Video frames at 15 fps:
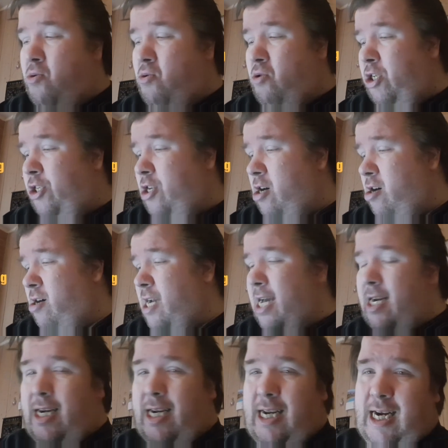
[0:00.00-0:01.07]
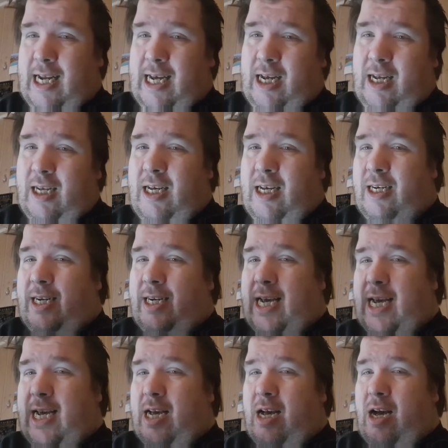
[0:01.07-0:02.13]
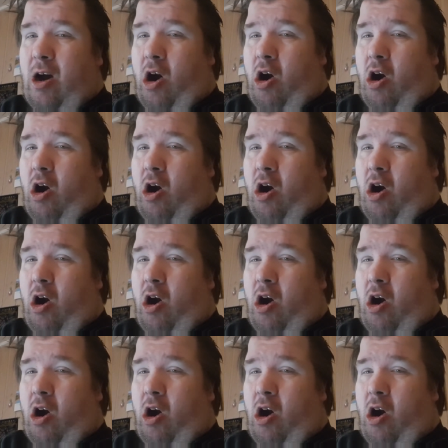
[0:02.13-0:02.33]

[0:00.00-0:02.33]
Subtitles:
Rooster and Lily, they